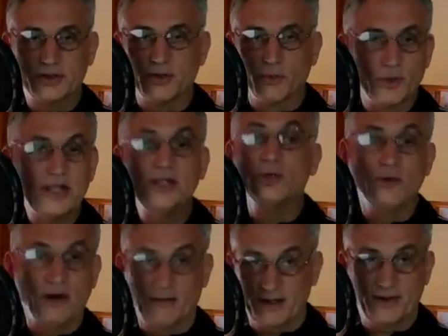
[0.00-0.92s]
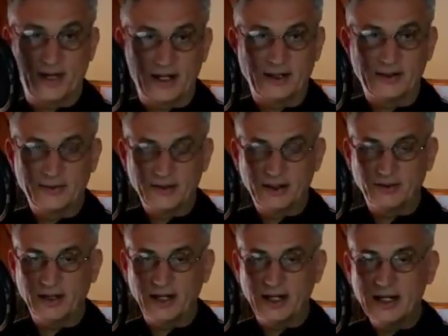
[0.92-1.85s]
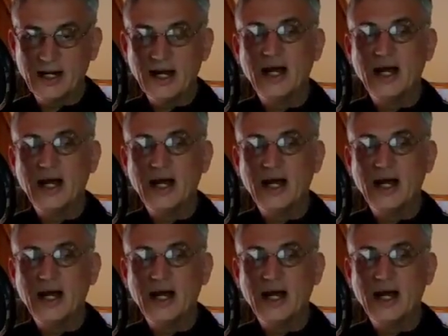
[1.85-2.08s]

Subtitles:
to redo everything. Okay?